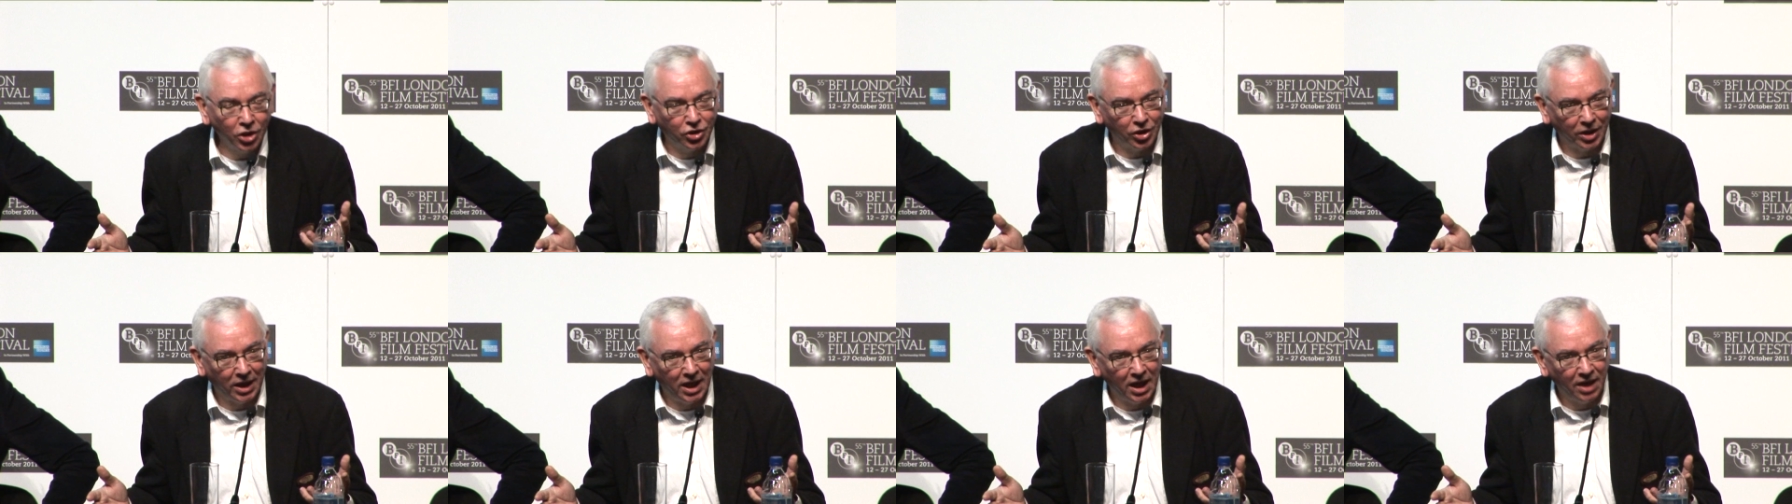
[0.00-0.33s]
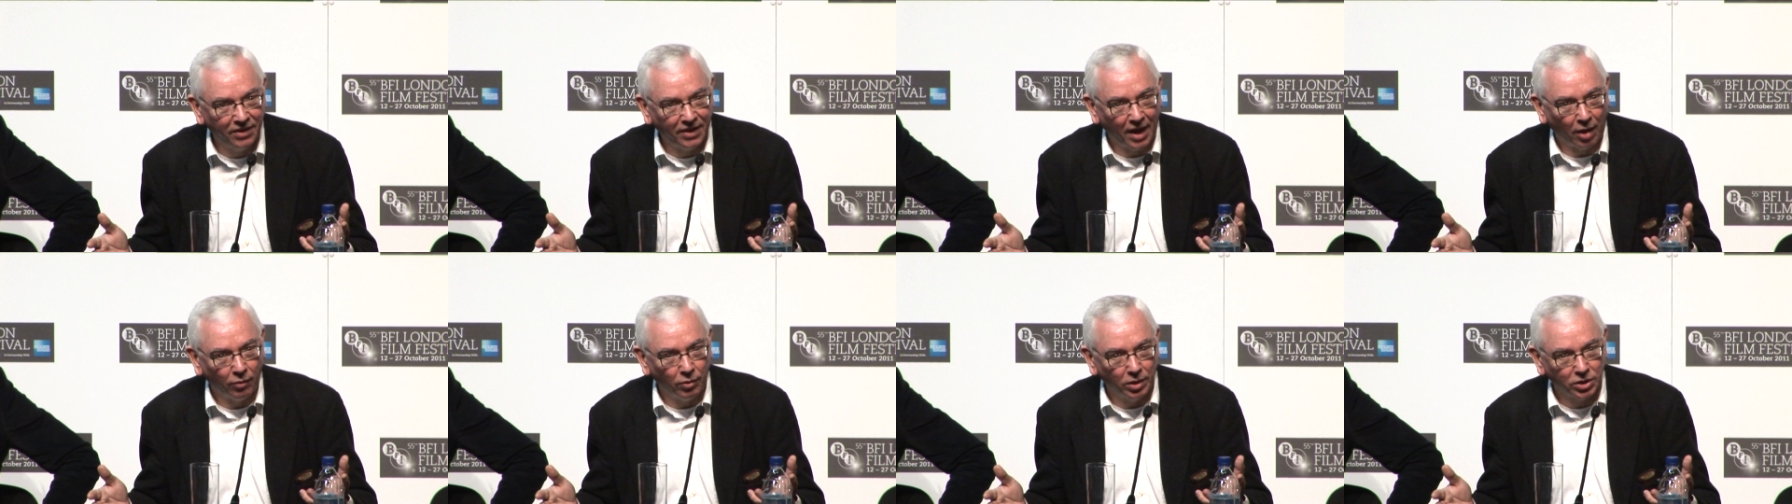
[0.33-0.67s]
to
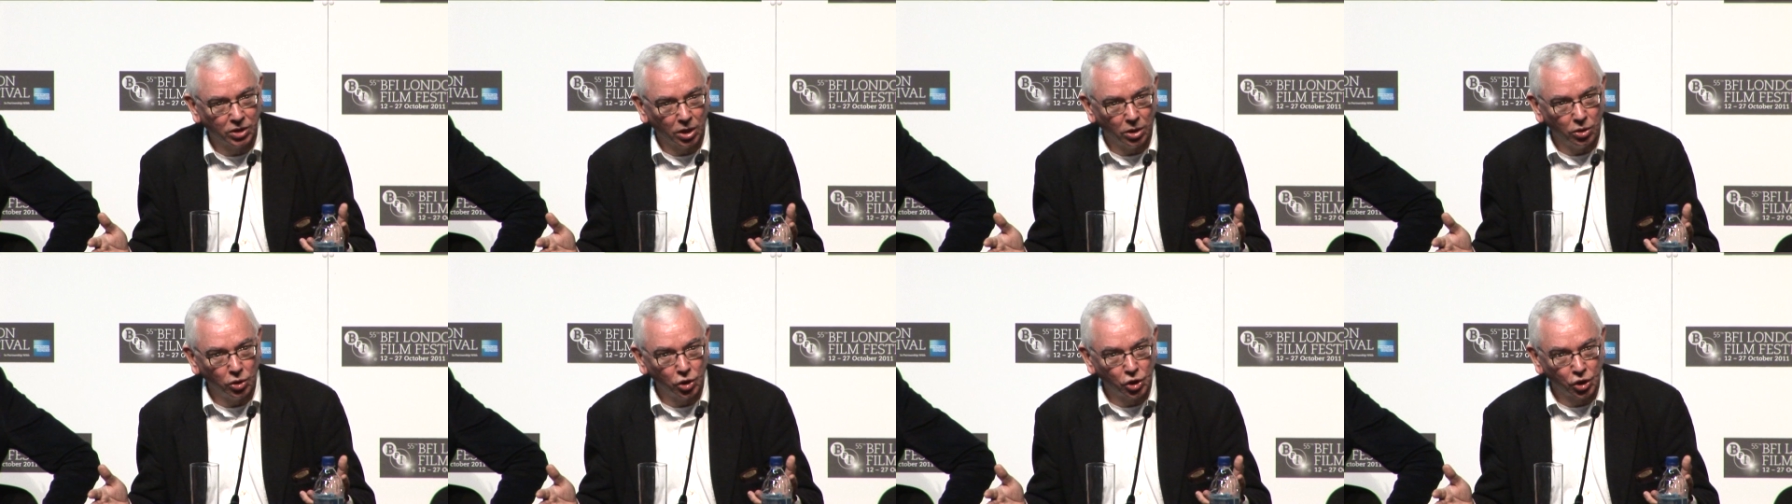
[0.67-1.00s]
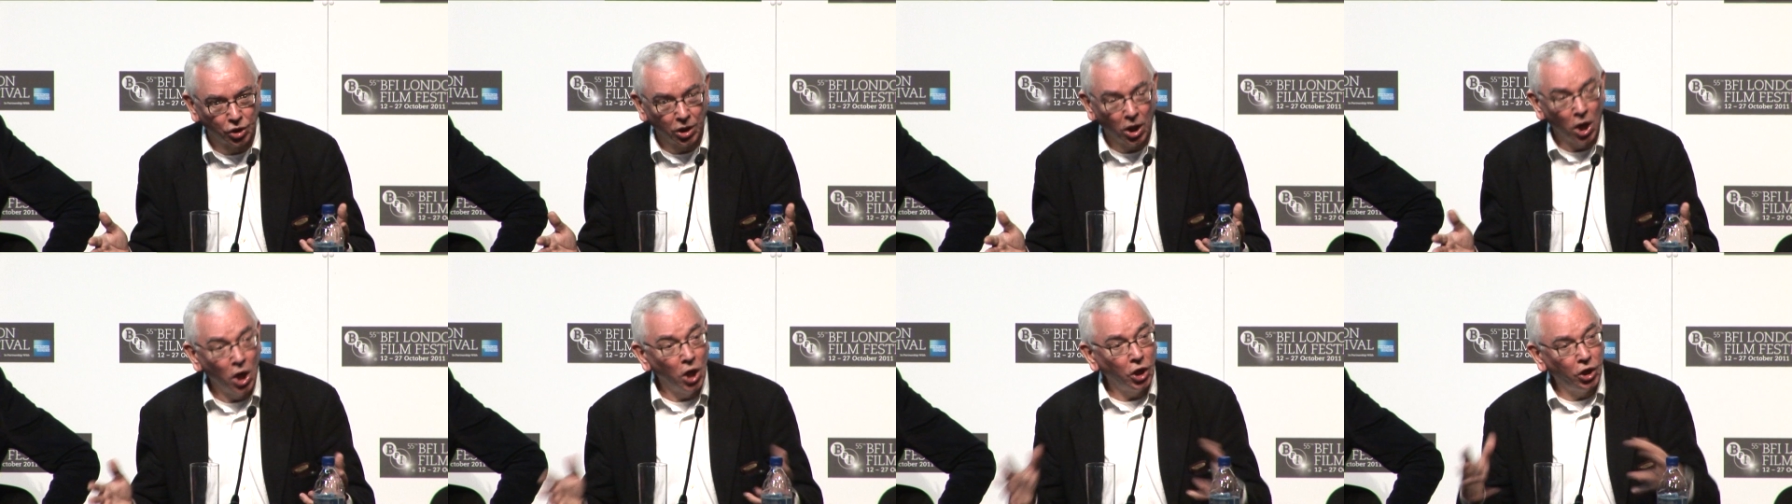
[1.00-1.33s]
hear that
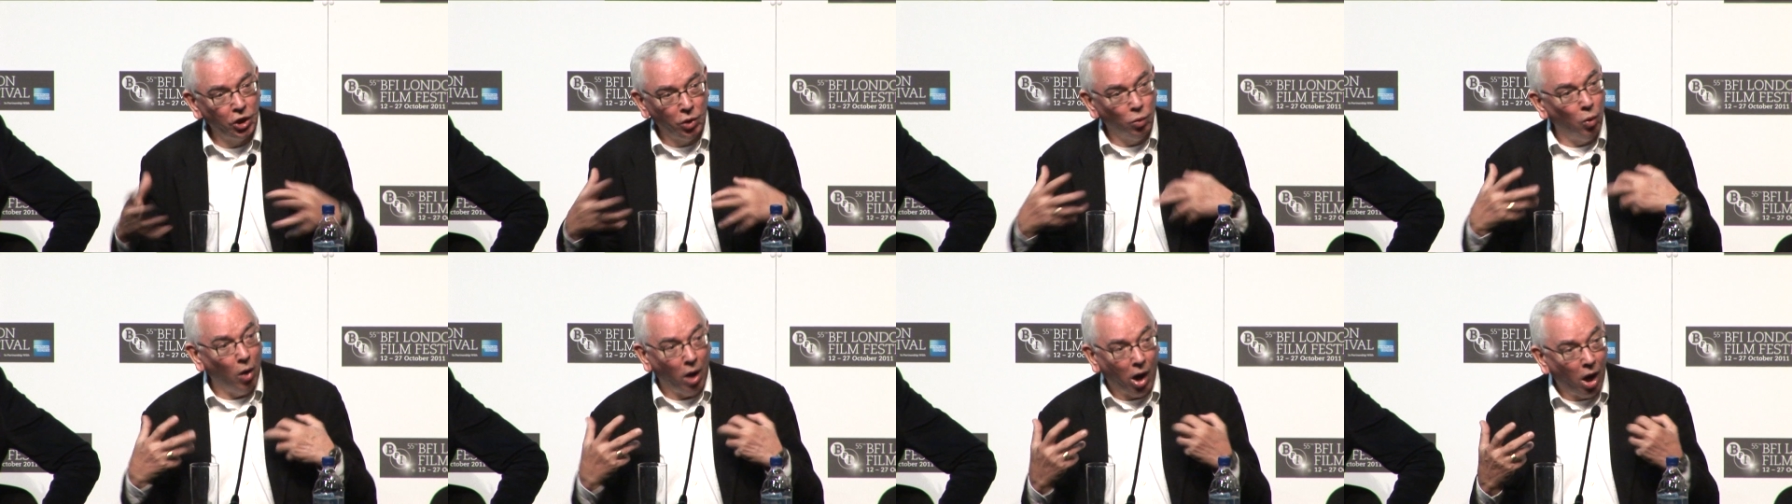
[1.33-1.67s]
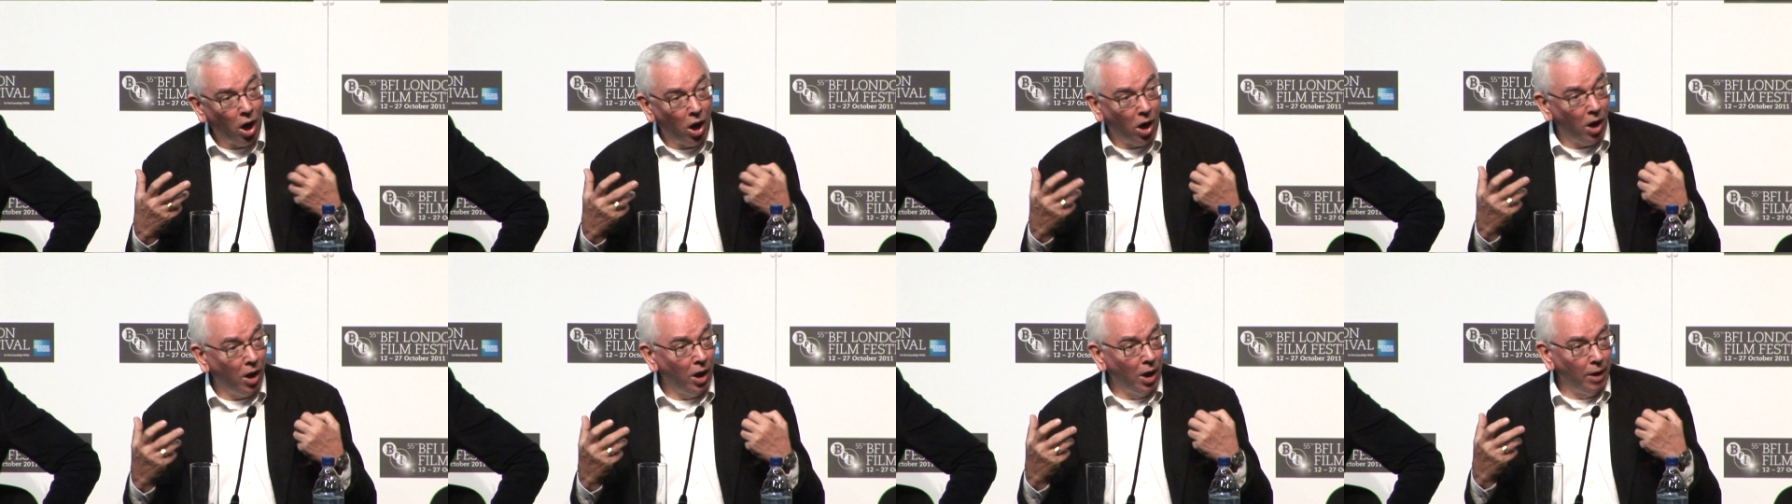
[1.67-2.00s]
resolution,
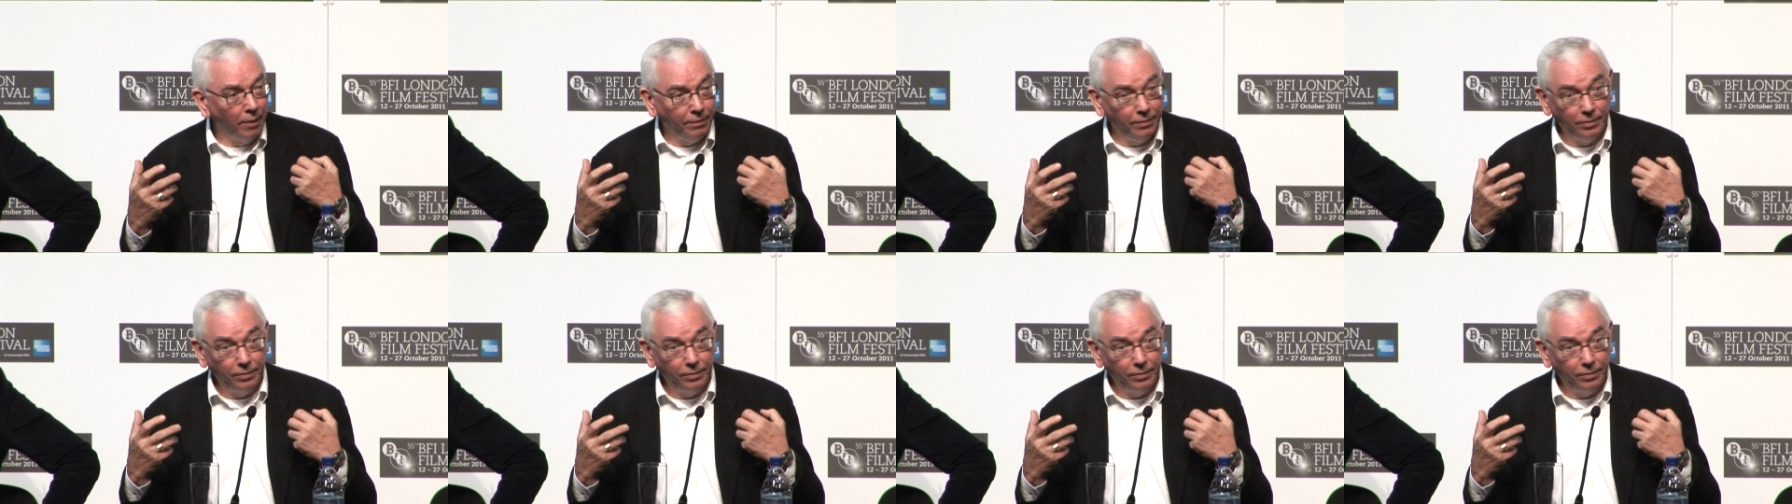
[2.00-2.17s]
you're